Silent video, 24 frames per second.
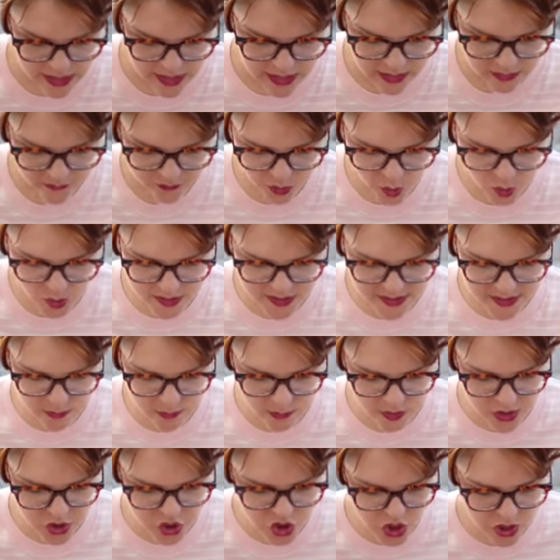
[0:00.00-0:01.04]
And of course, I
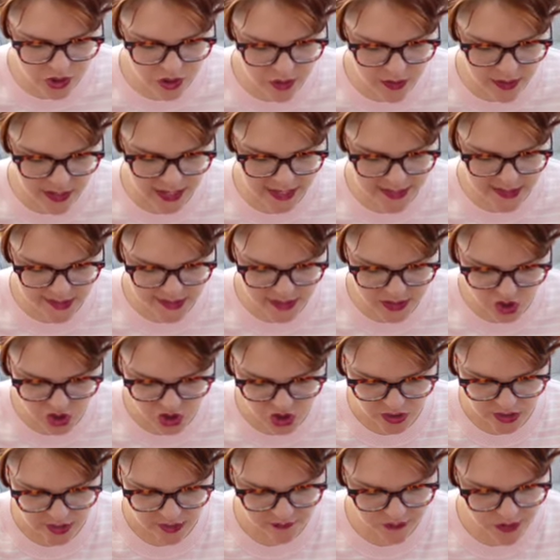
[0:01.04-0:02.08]
want to show you guys the
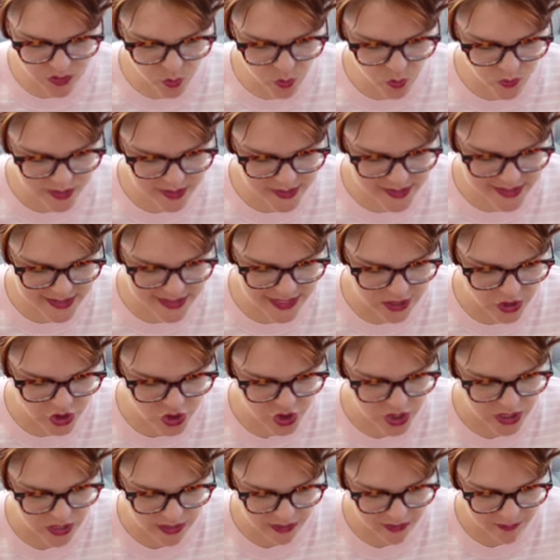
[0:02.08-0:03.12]
Chicken of the Woods
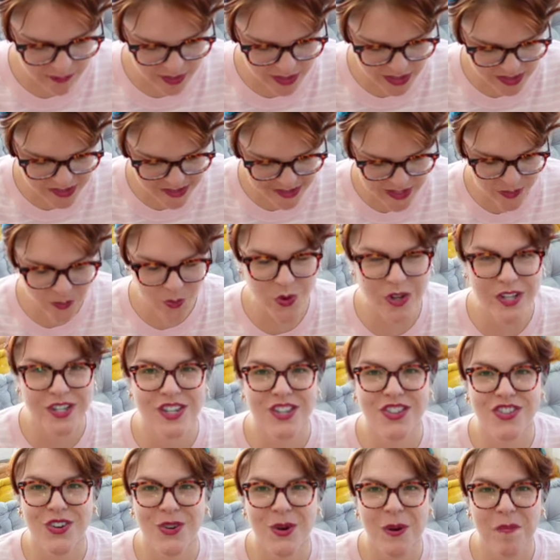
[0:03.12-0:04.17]
section, because I want to
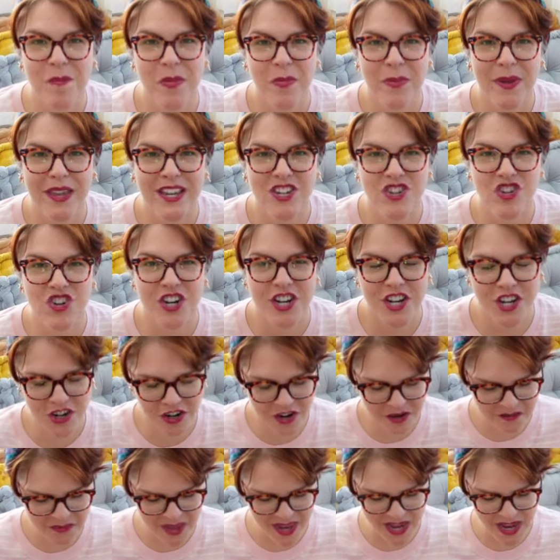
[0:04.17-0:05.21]
throw up a picture here
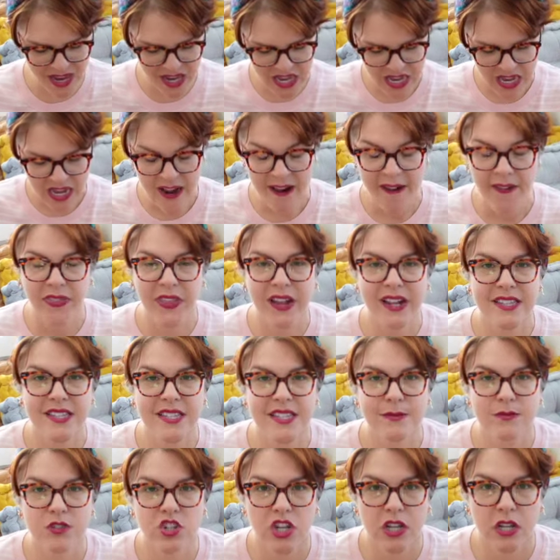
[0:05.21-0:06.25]
in a minute. That's
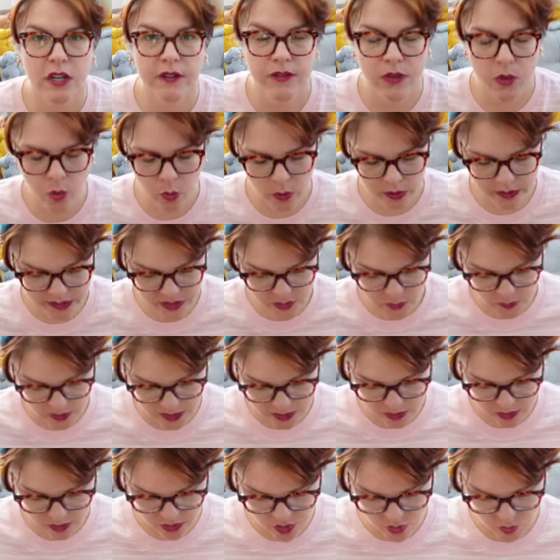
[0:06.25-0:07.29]
some Chicken of the Woods we
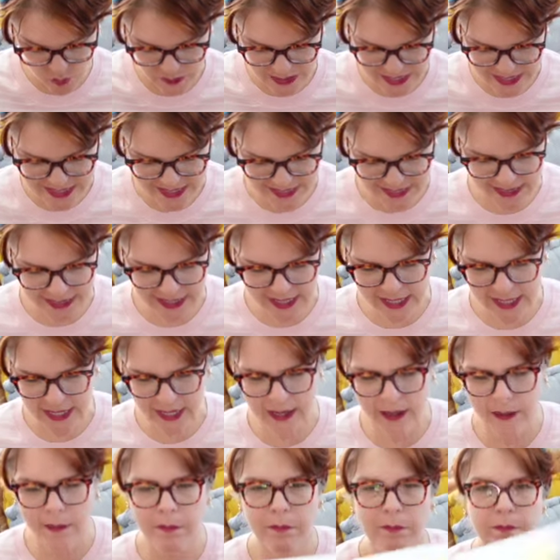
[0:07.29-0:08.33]
cooked
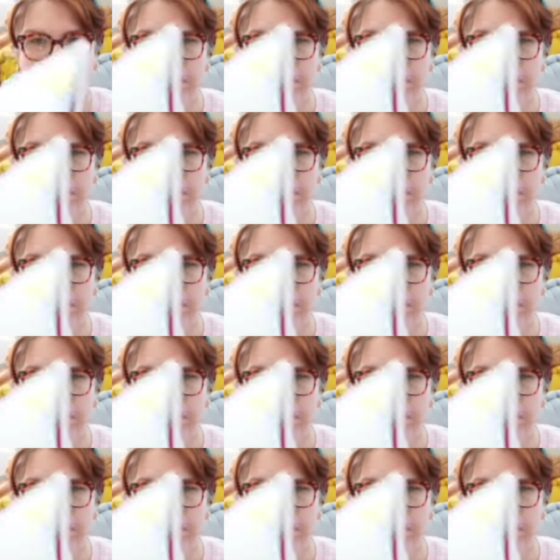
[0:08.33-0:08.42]
recently.